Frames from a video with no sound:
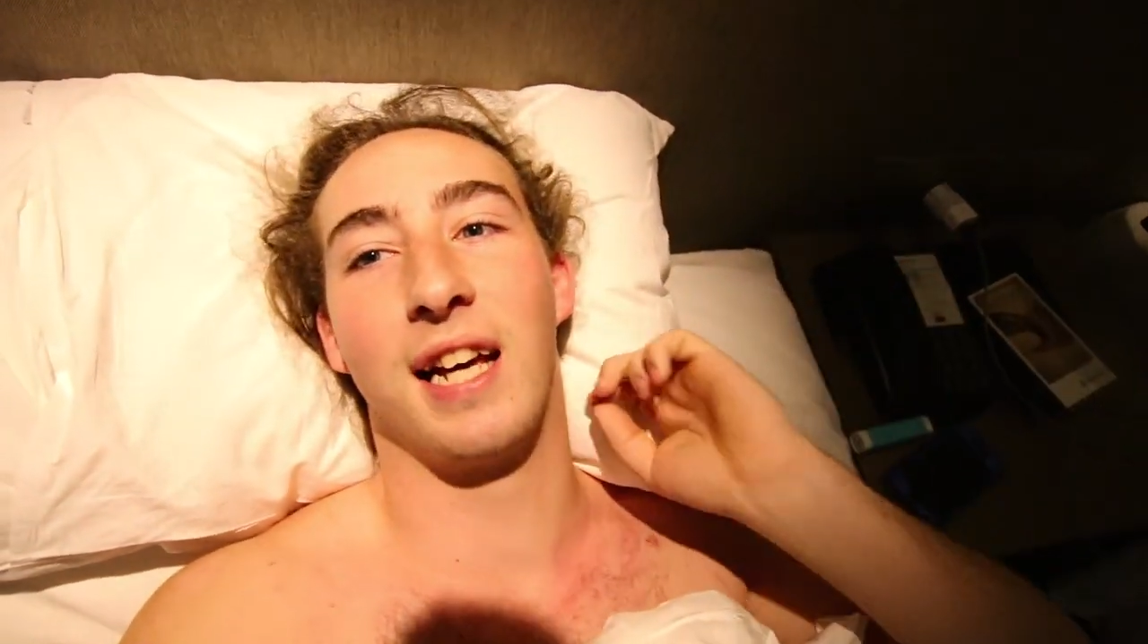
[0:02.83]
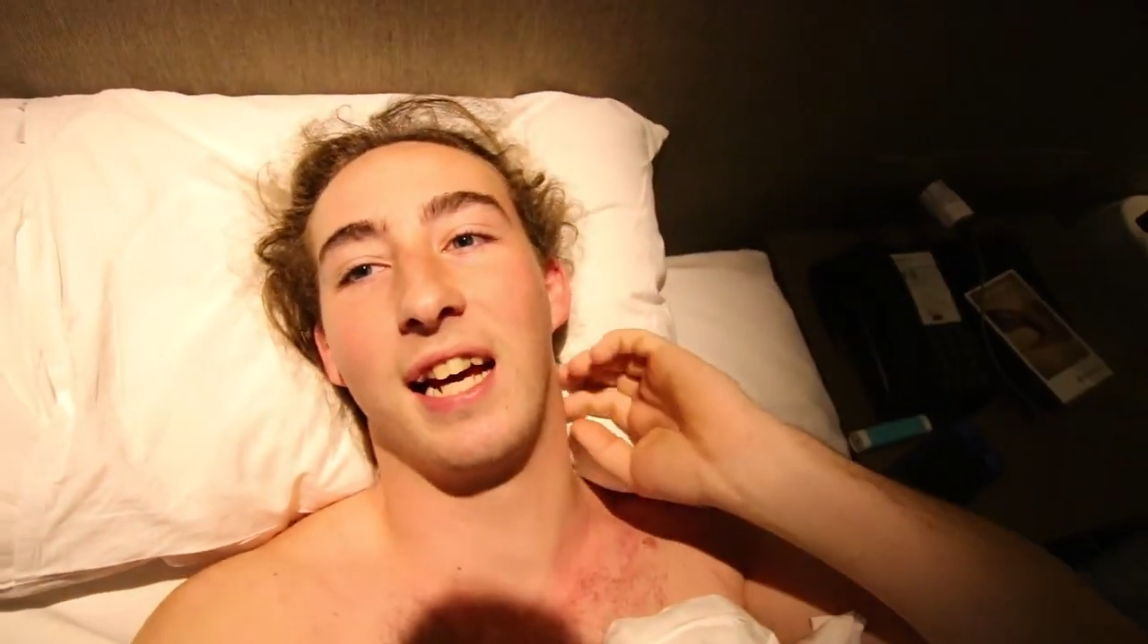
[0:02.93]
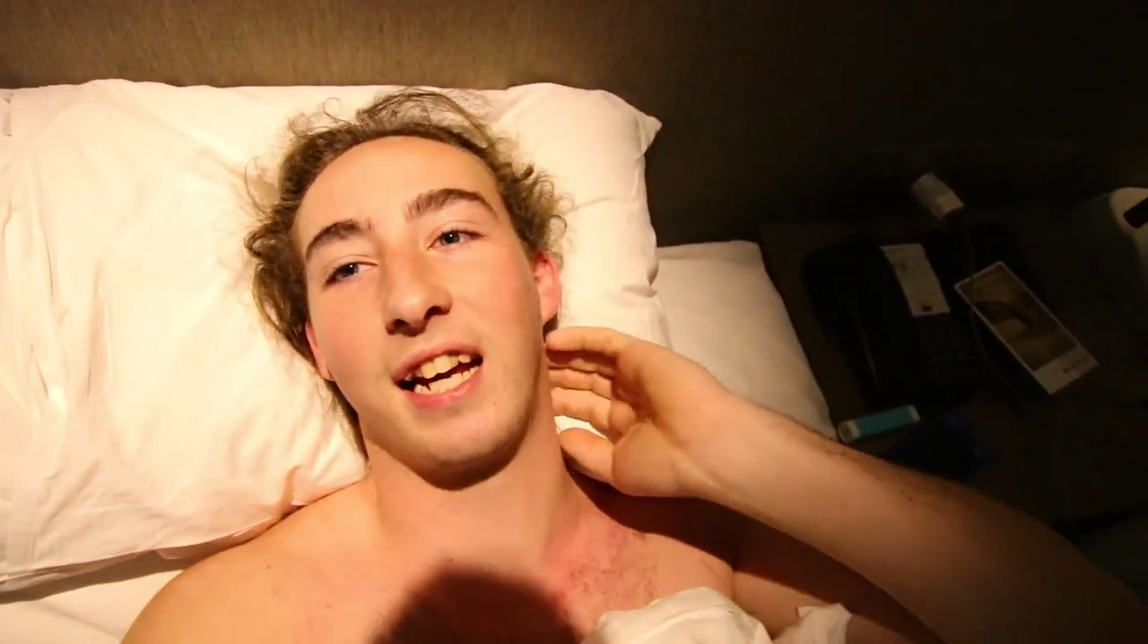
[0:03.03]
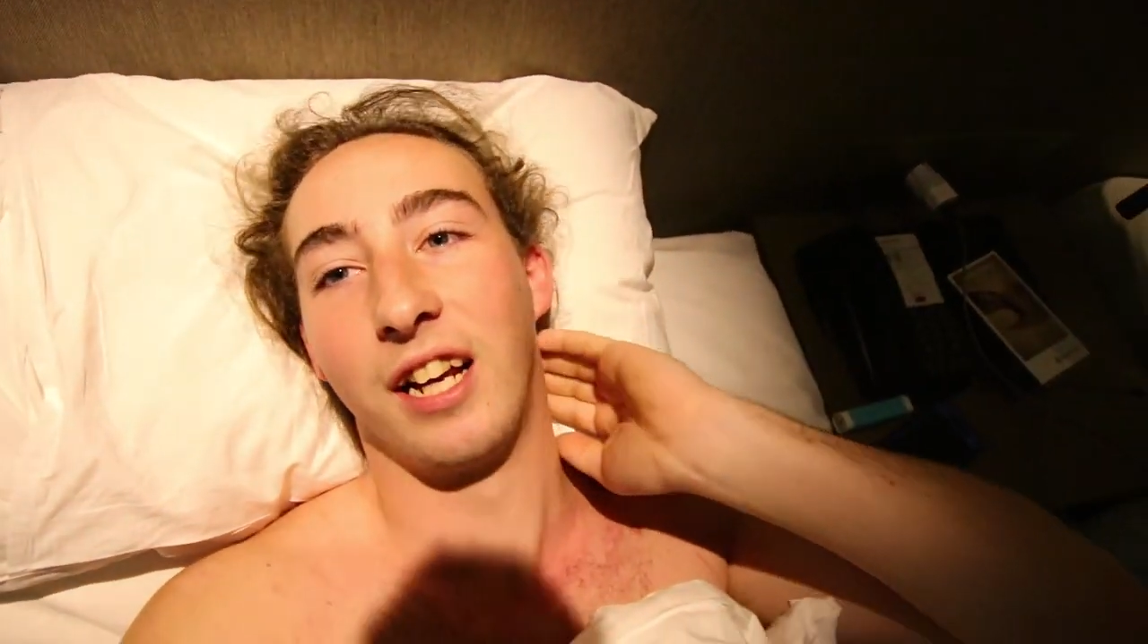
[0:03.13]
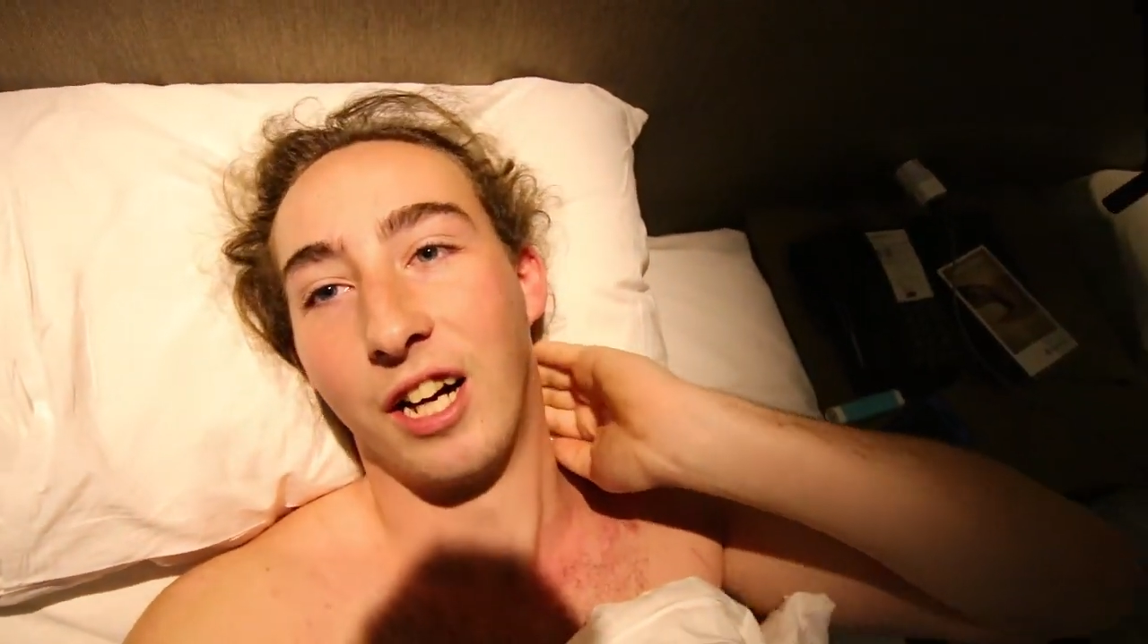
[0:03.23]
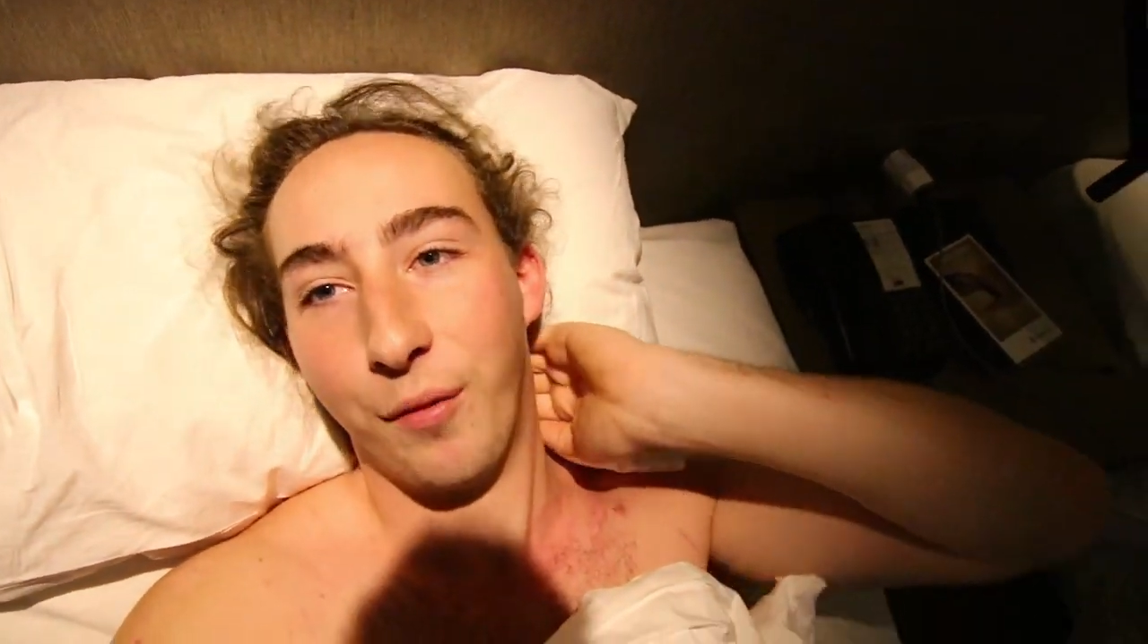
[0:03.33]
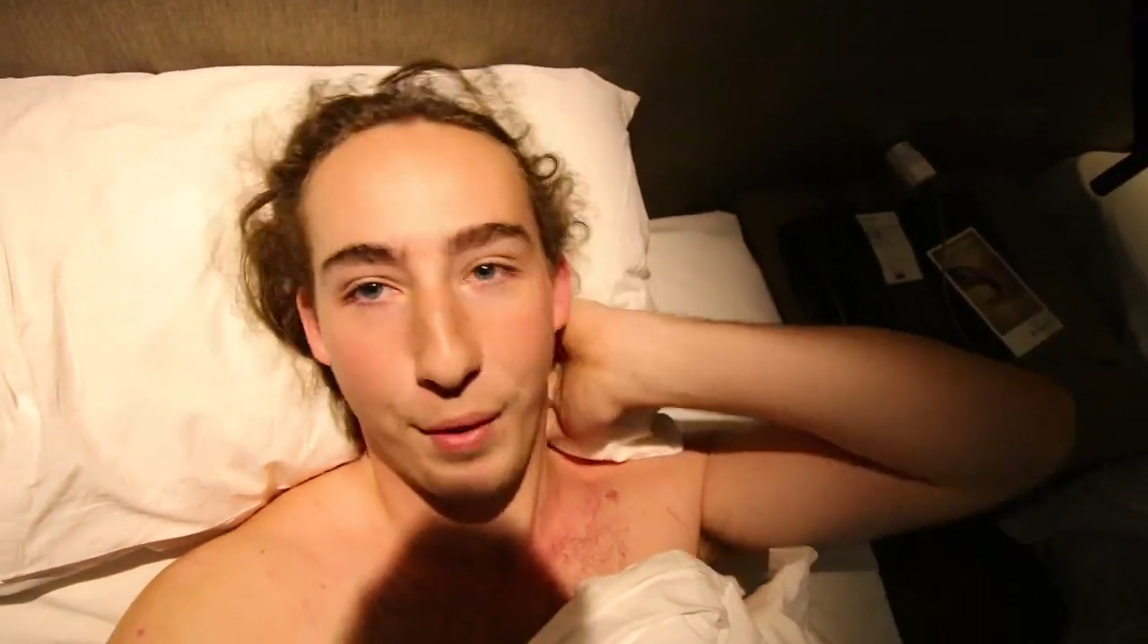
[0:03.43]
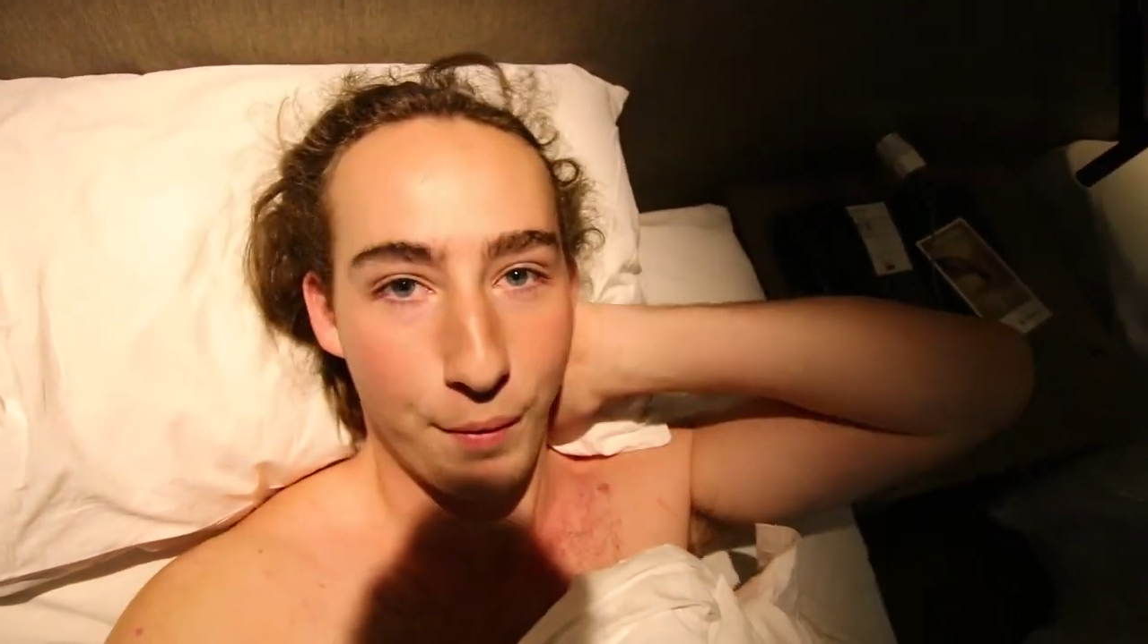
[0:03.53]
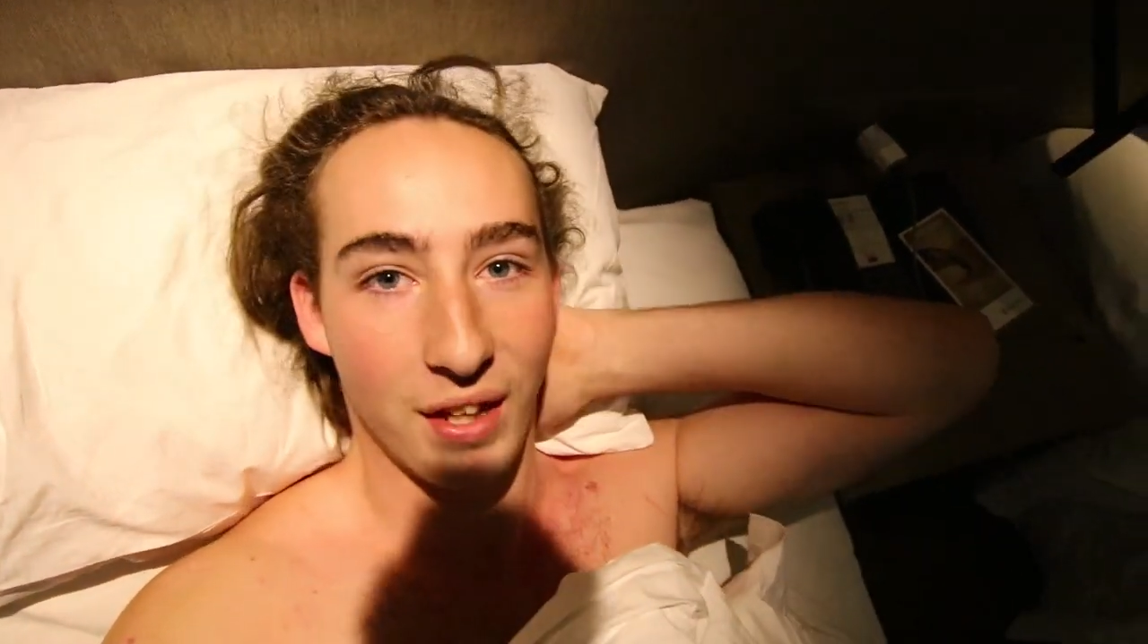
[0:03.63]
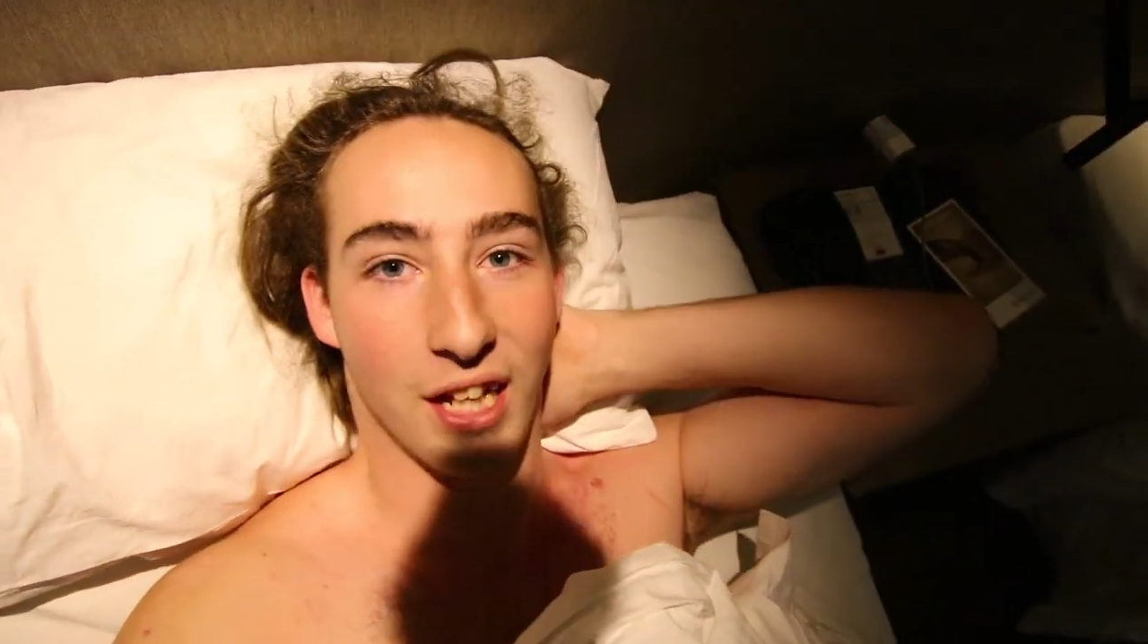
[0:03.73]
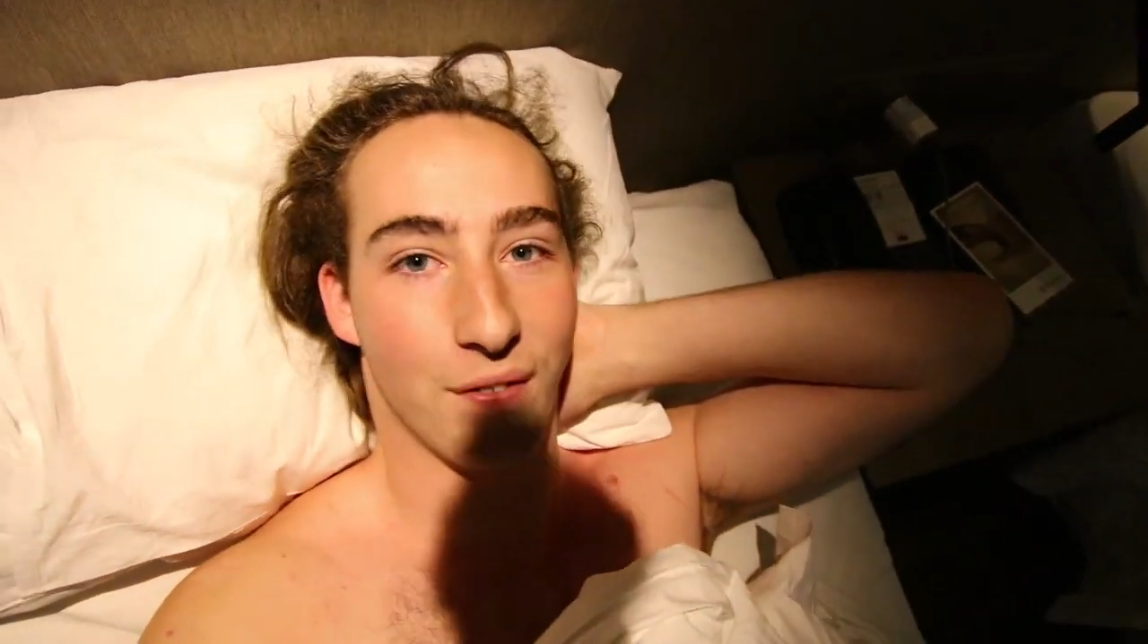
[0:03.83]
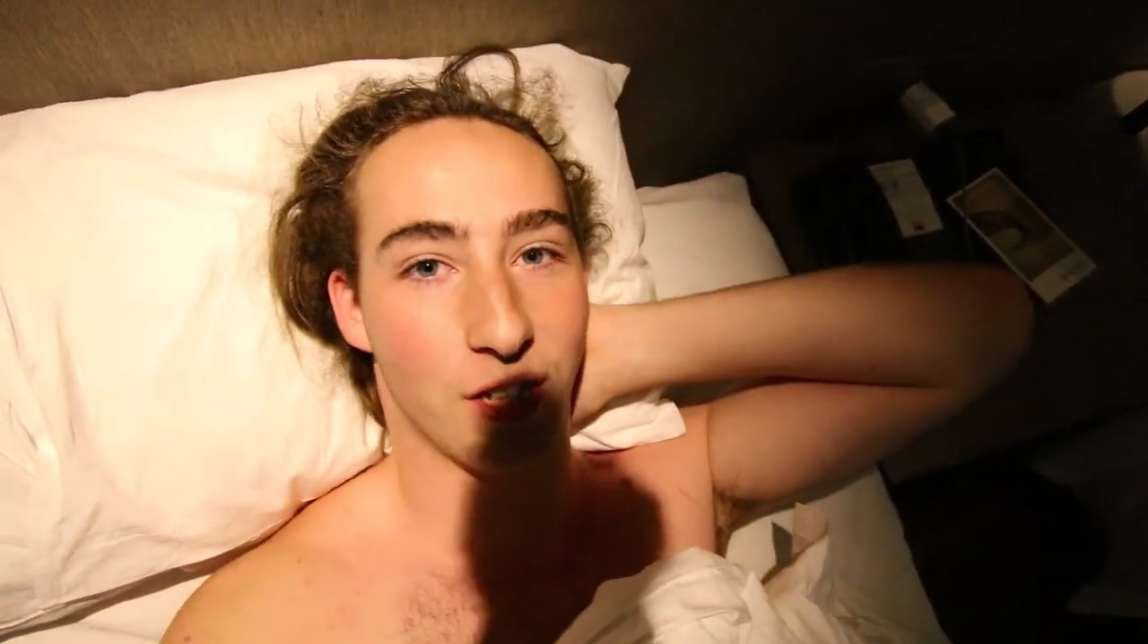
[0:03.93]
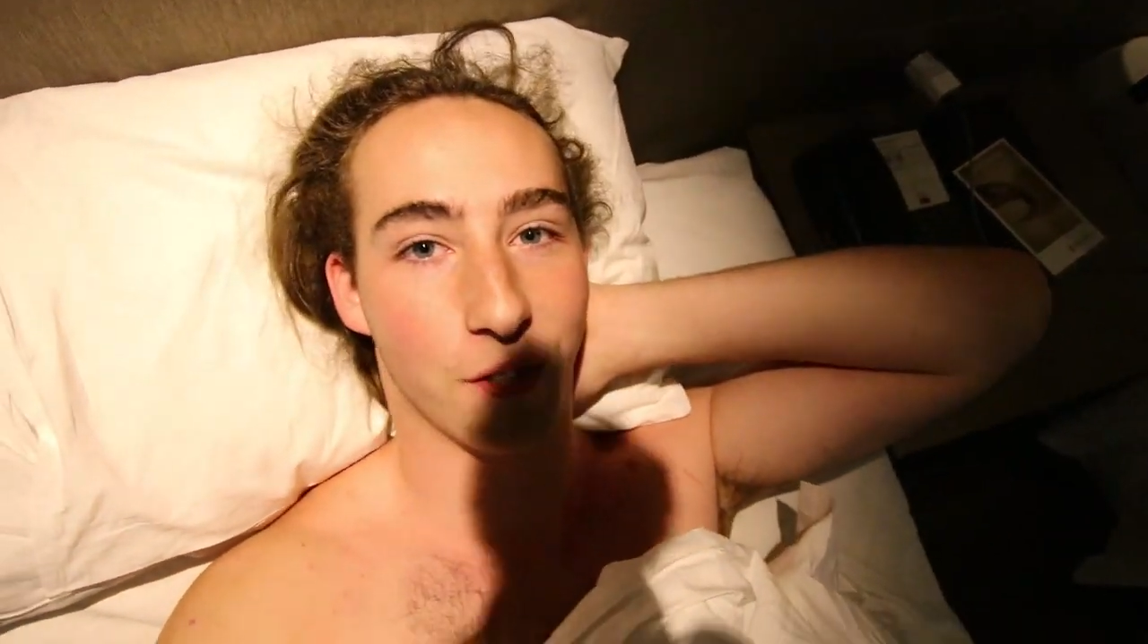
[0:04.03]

Taking off where we left